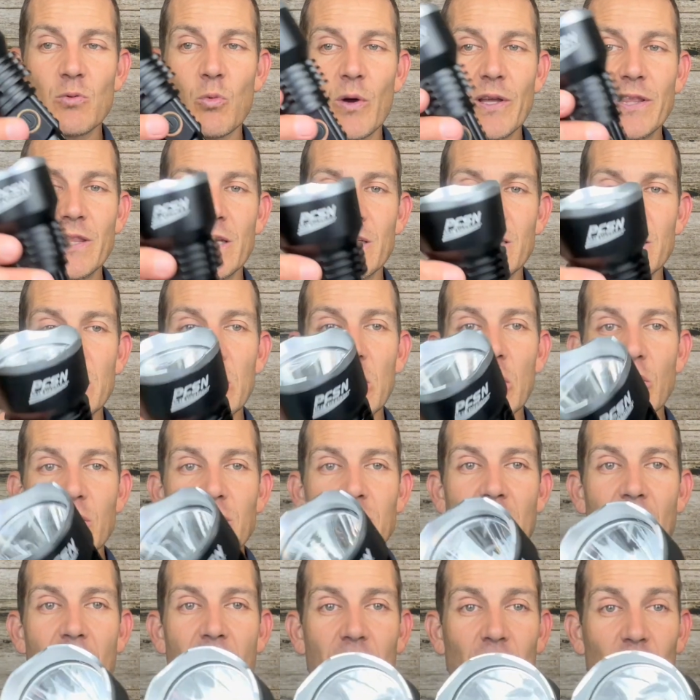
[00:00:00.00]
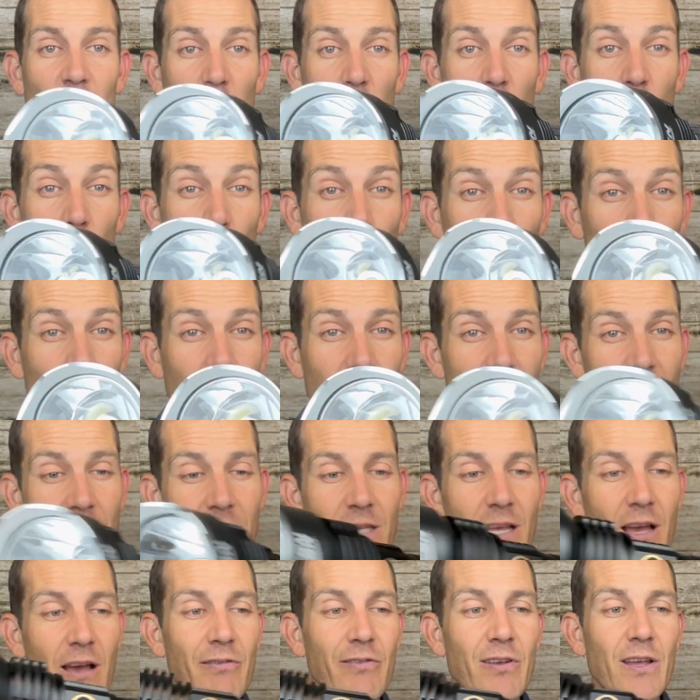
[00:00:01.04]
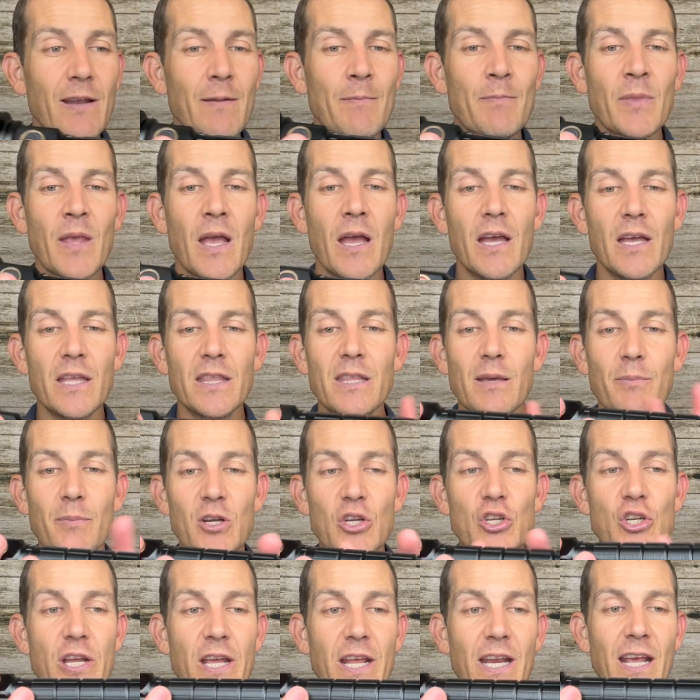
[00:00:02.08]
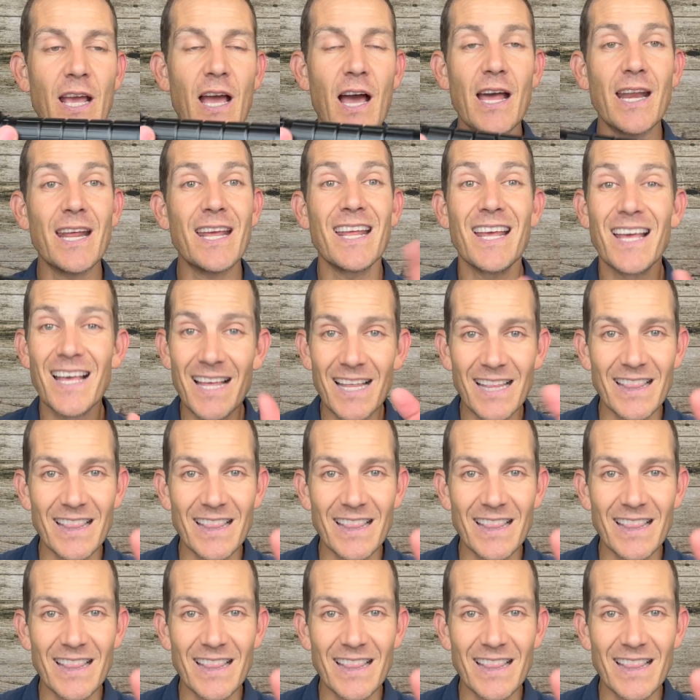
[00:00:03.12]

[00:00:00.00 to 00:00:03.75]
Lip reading: what this looks like, the coolness of it, the machining on it.